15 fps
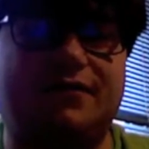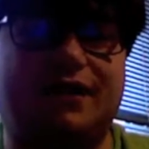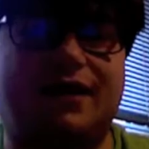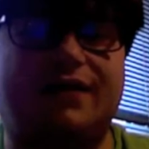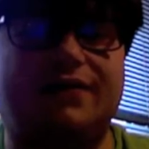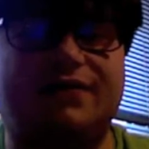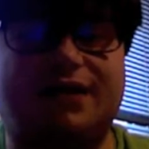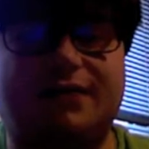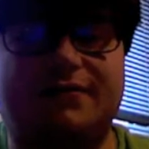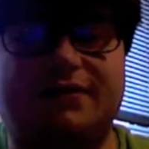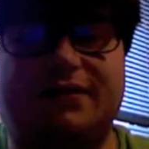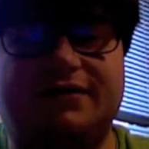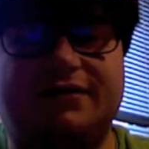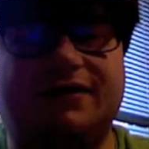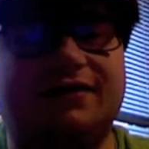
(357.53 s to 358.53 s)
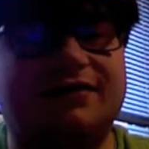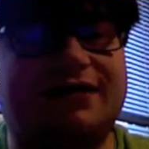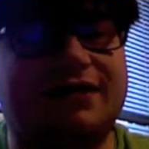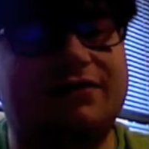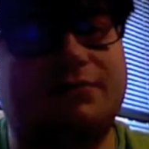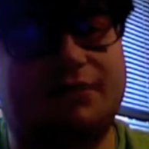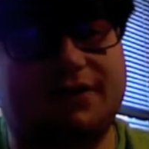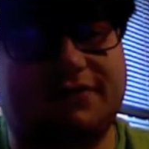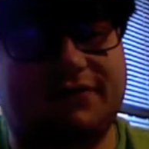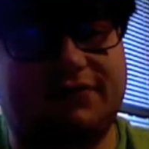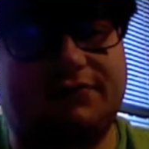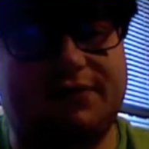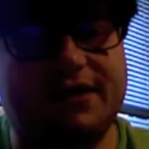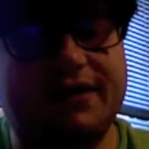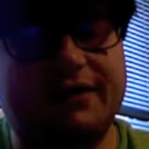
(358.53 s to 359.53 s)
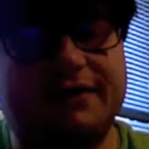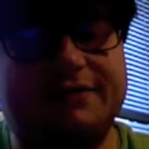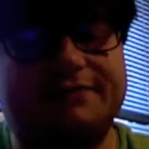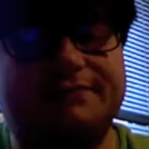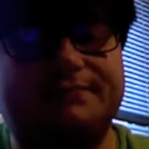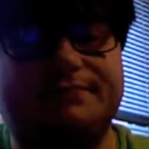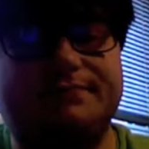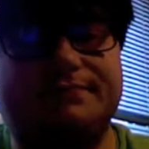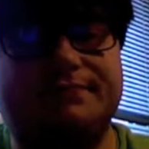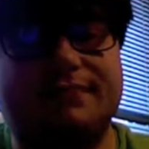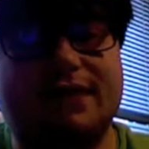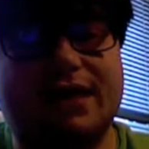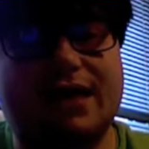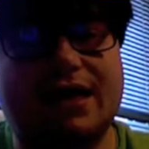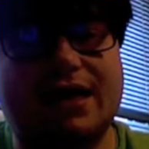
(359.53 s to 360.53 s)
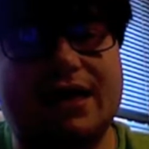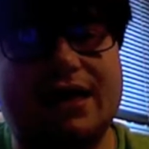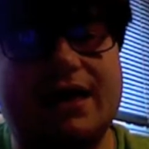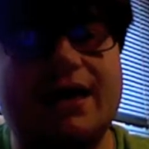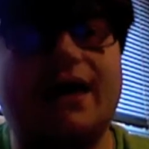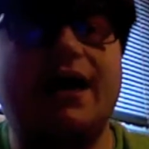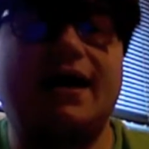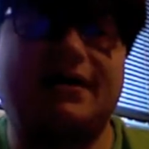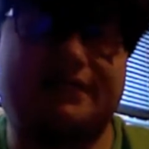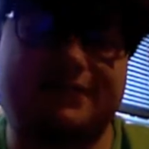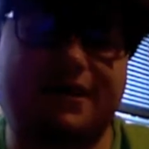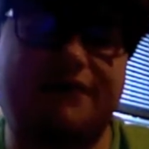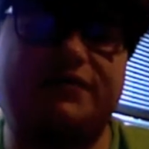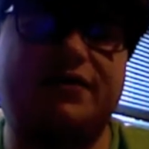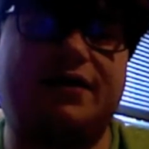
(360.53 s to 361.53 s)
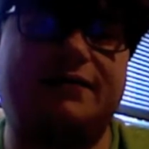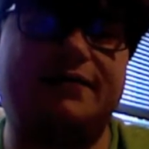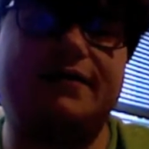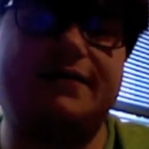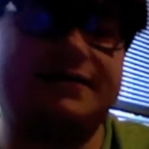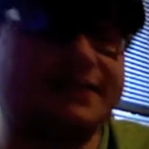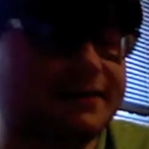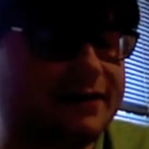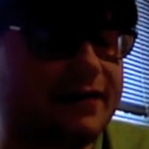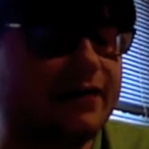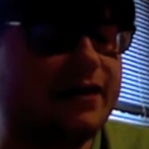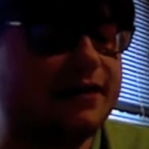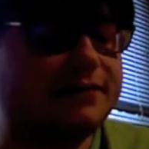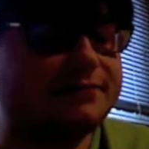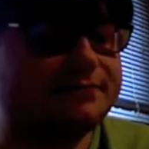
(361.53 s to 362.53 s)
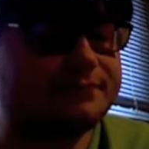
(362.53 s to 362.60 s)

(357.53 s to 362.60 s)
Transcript: how you nominated Darren Day the previous week. And Stephanie nominated Danniella.